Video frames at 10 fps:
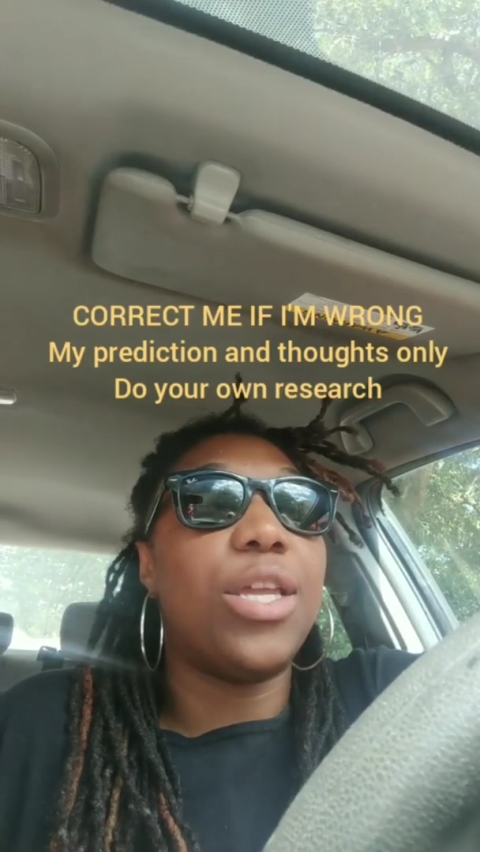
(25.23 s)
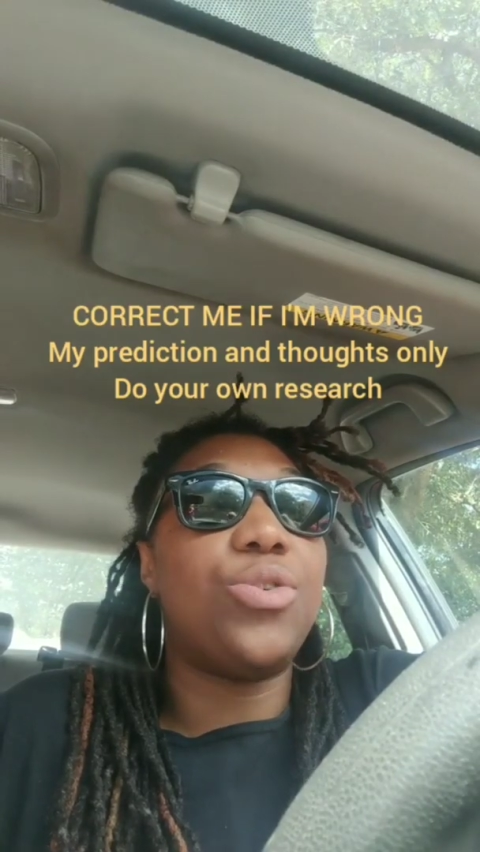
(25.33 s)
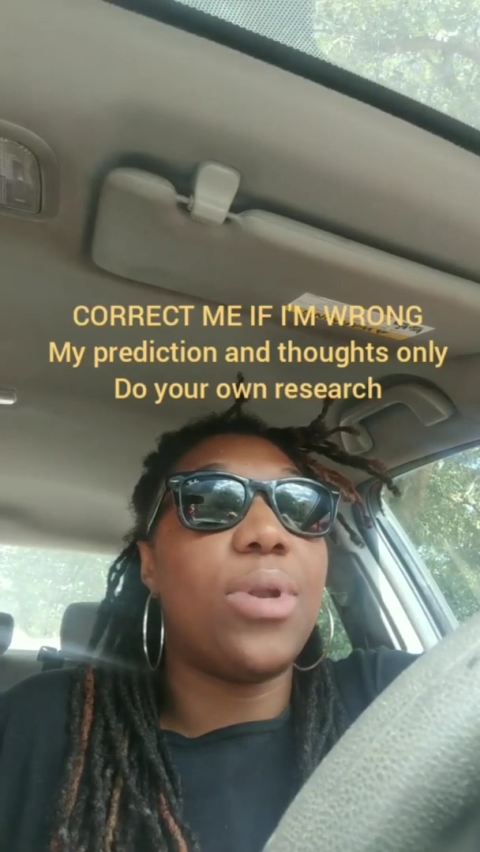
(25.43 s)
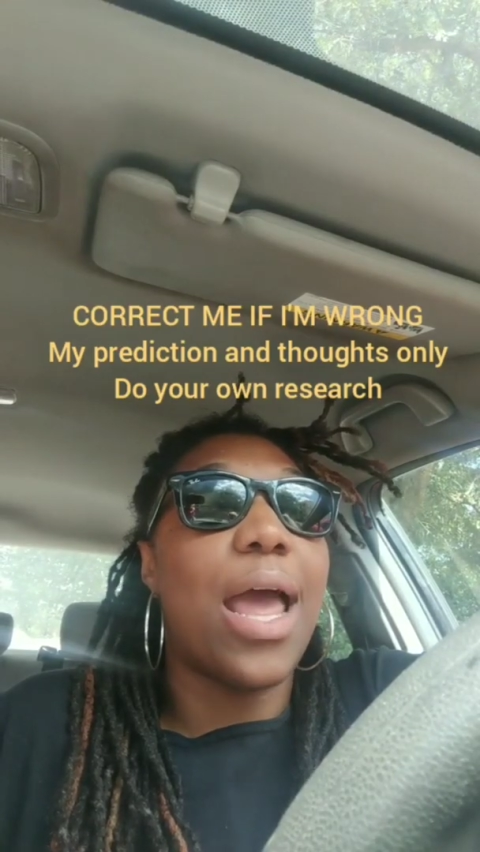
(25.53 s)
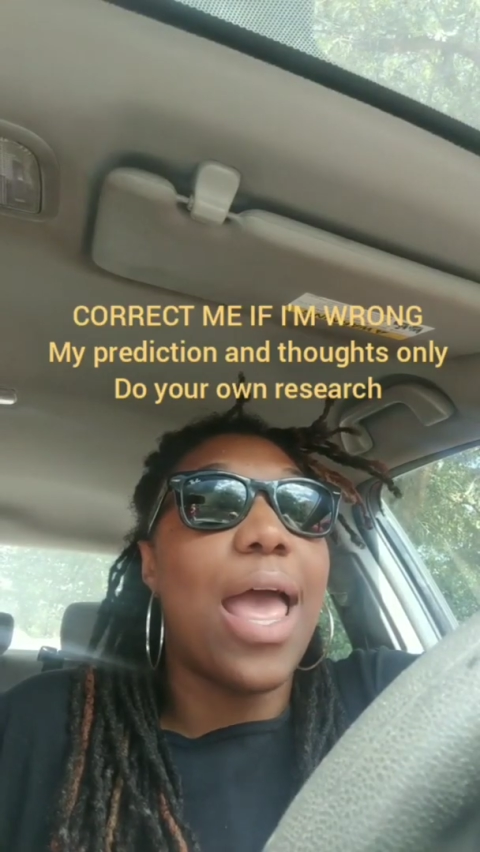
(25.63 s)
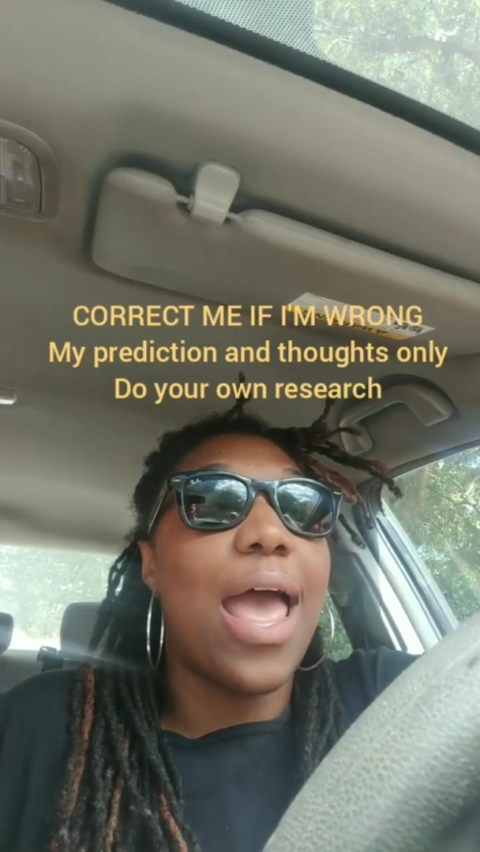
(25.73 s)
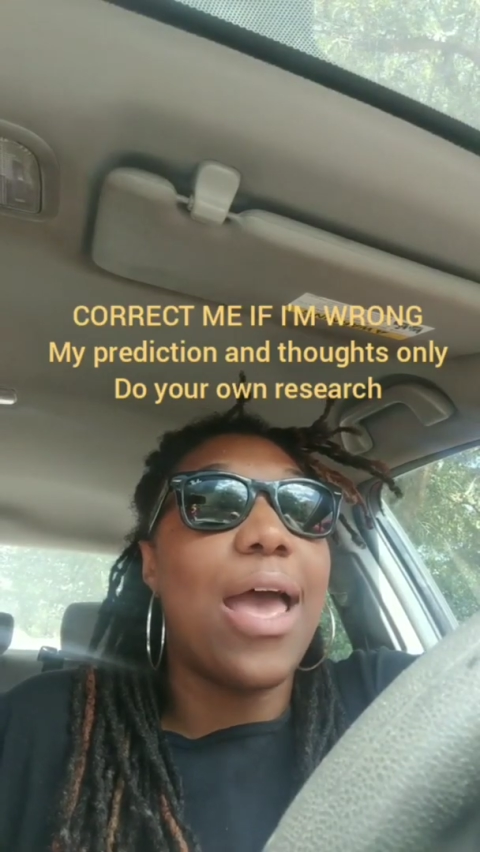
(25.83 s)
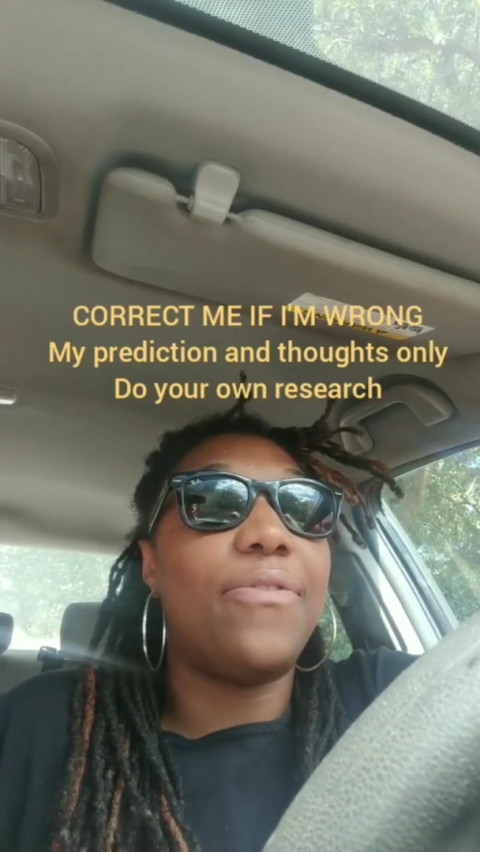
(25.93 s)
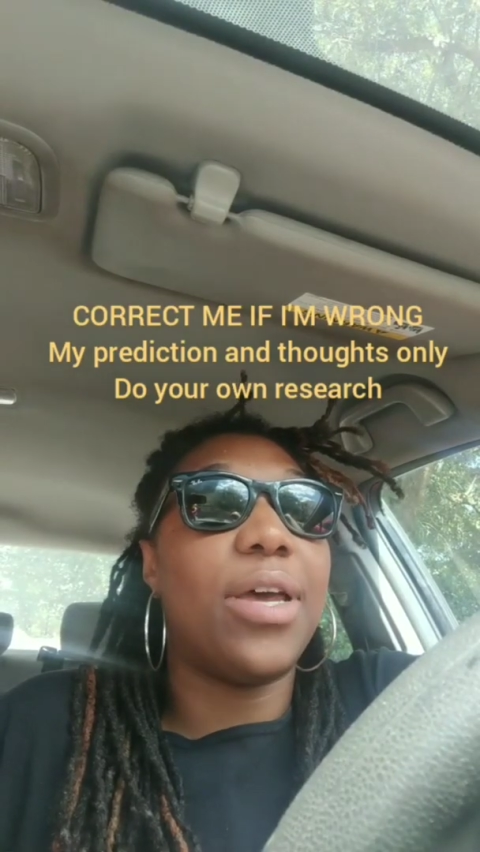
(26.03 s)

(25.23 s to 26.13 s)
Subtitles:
do not have